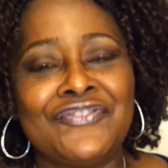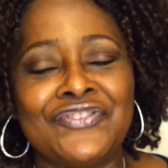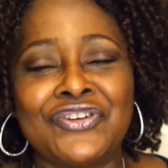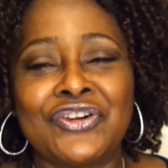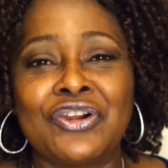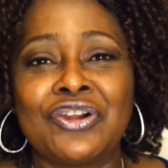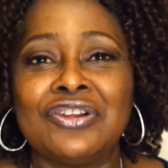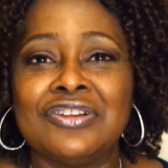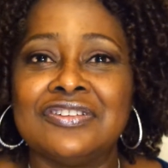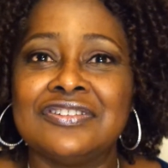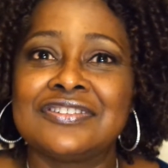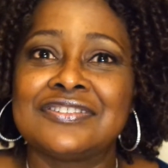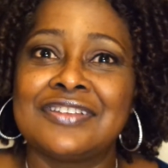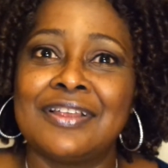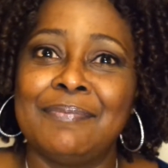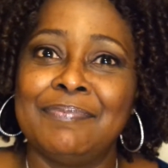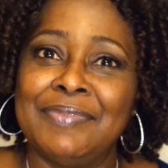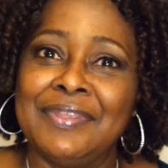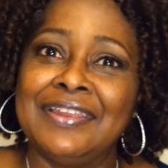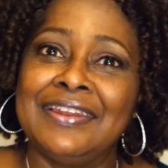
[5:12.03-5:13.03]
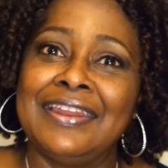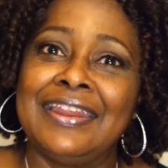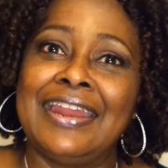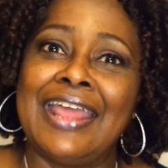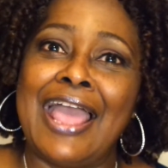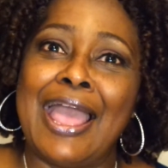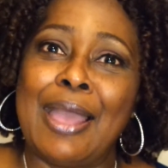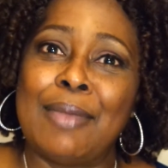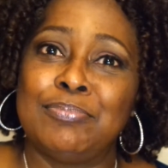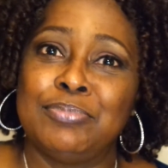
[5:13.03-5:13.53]
for something that
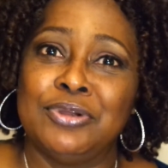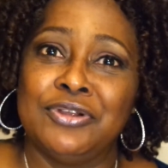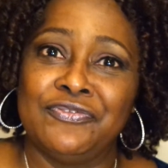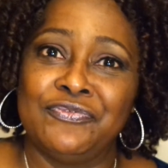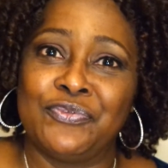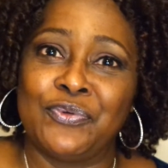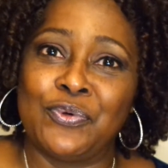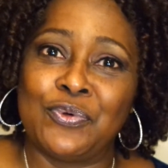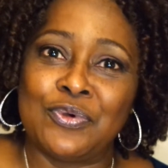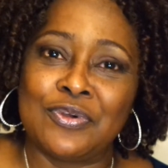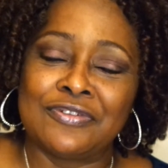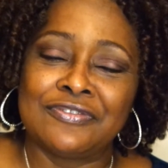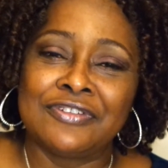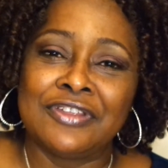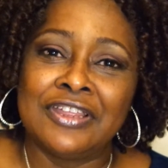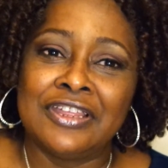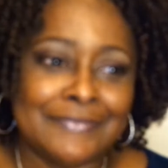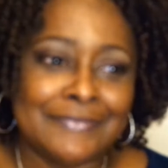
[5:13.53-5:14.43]
I put forth.